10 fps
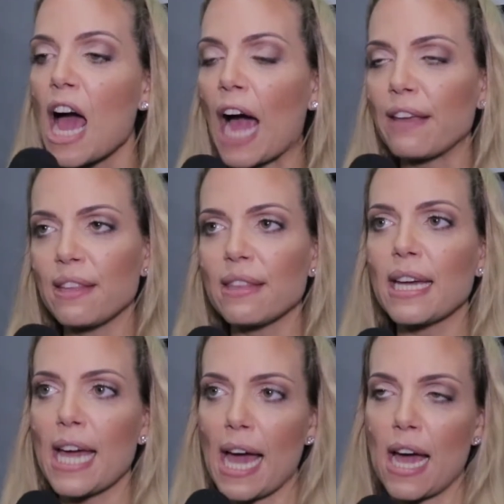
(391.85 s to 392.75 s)
i think
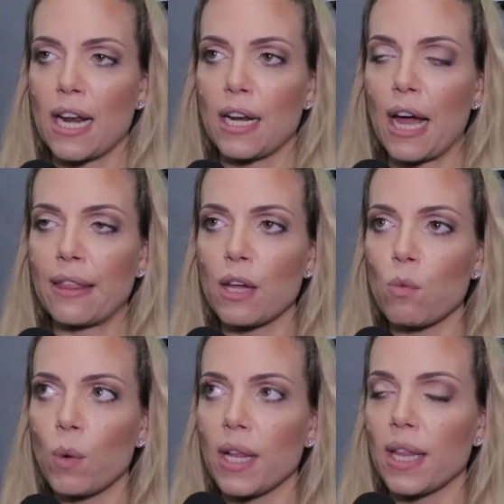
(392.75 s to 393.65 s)
they can i
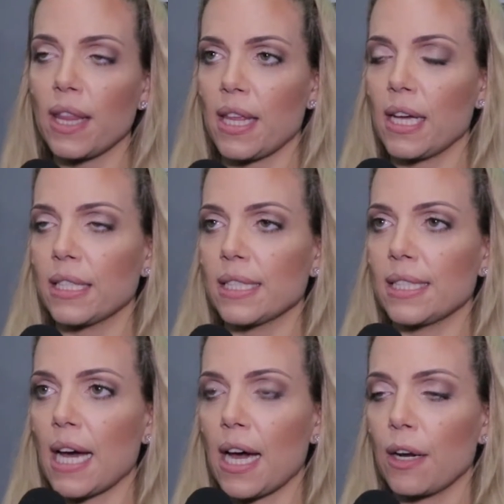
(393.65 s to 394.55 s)
think one of the things
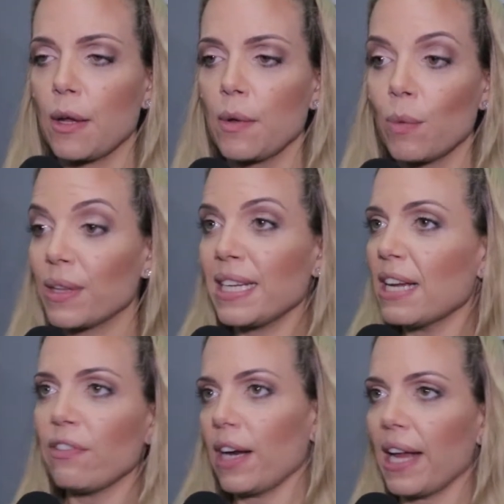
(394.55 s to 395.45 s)
that well, they
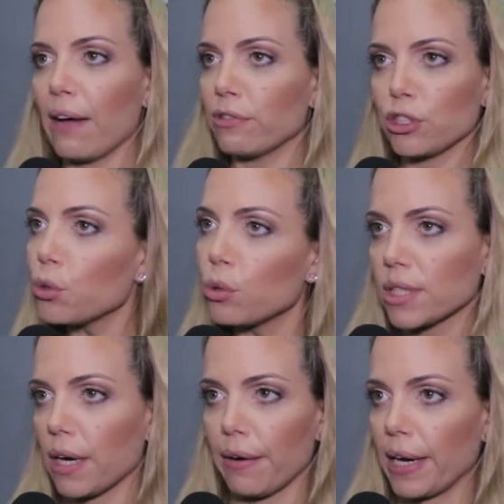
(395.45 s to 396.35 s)
definitely have the
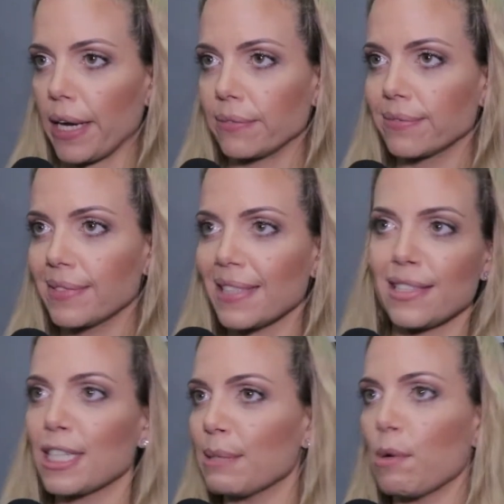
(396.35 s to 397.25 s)
tools already.
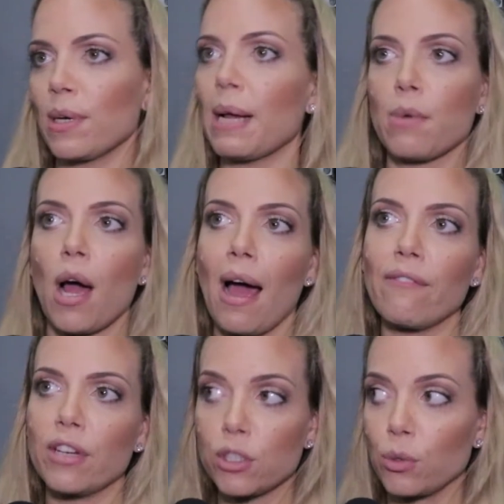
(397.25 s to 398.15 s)
It's not about them not
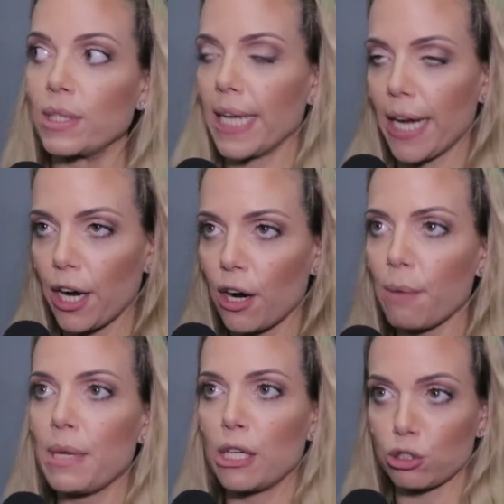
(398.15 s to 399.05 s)
having the tools.
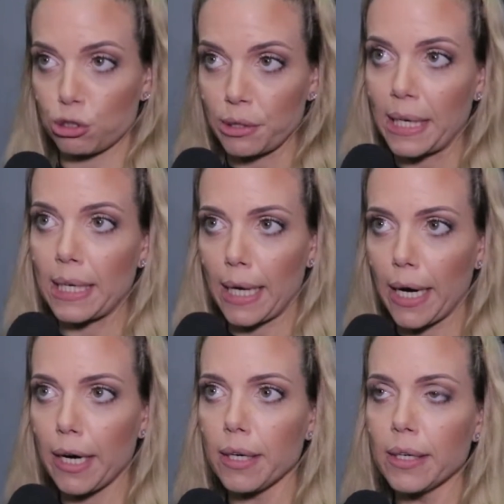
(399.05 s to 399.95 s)
Here, being trained
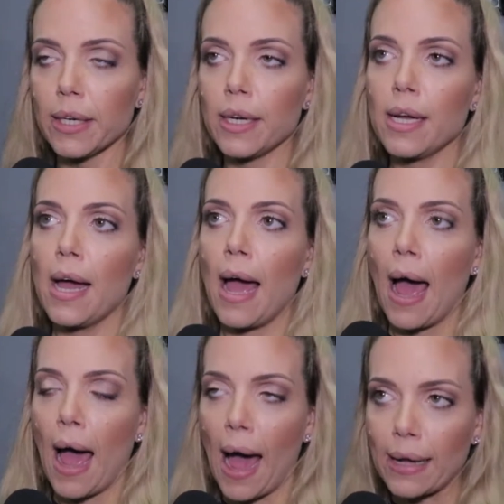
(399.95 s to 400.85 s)
here
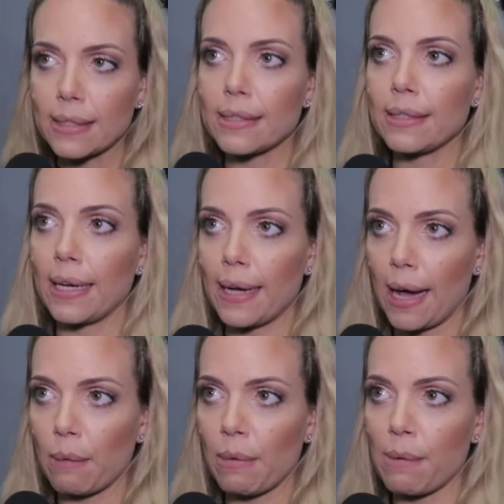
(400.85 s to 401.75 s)
at the
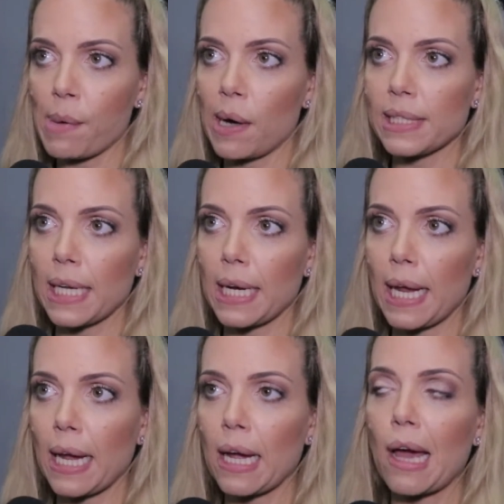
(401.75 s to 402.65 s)
Academy of
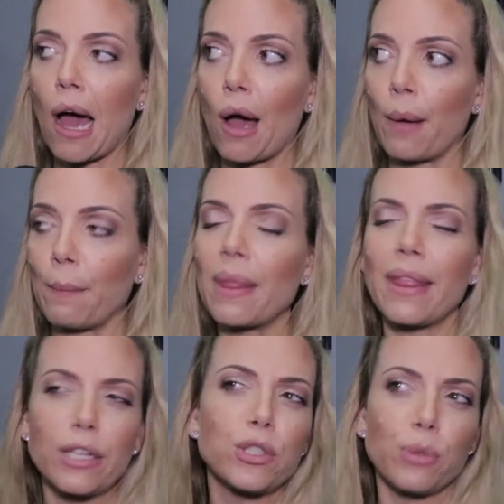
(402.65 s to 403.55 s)
Bartending, um,
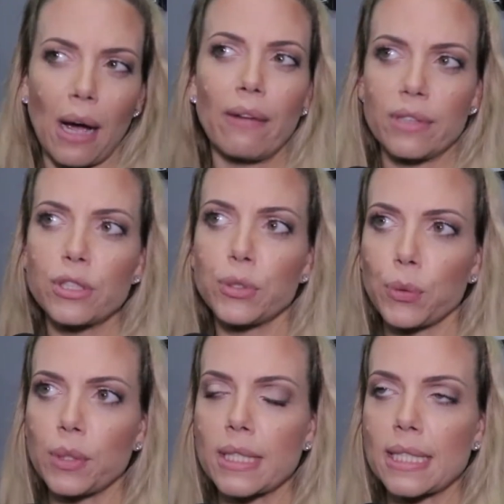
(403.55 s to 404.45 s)
they do have the
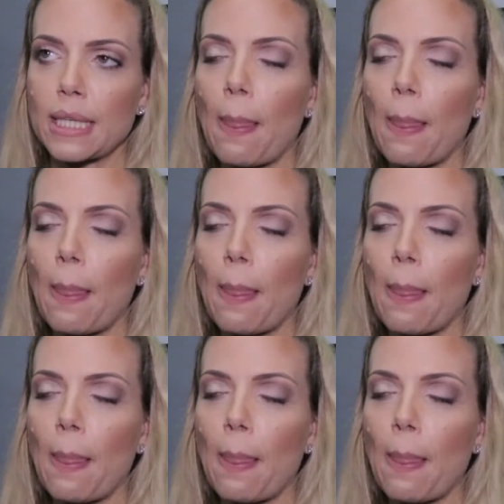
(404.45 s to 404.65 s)
tools.